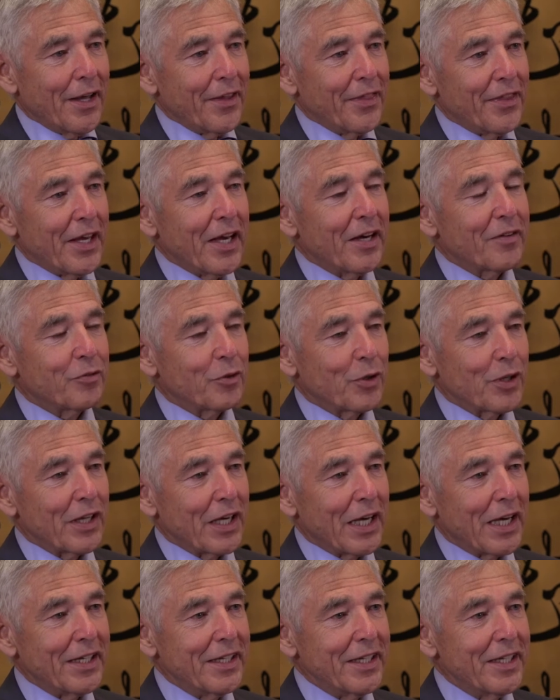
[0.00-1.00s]
and therefore
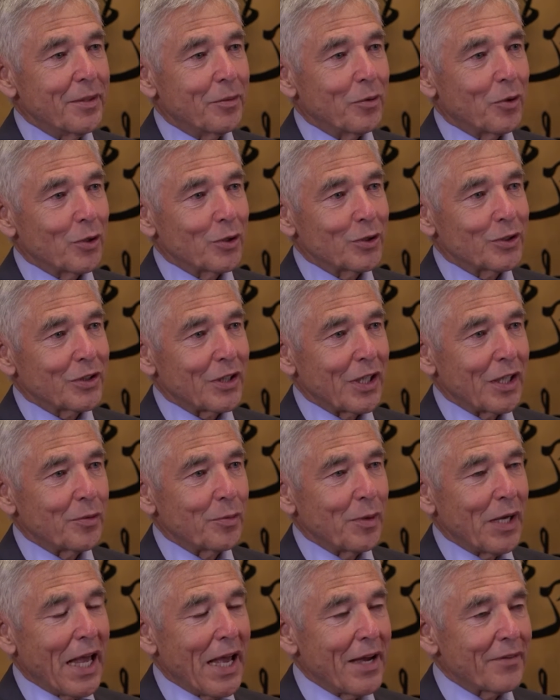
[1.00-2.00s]
the idea was that
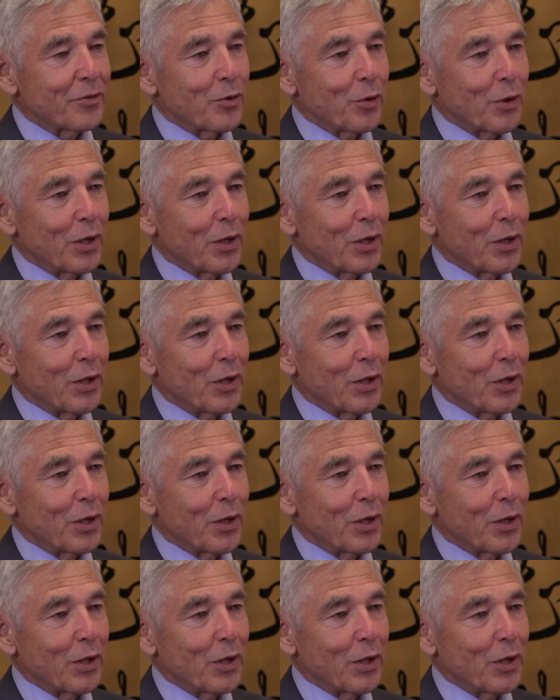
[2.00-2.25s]
we have to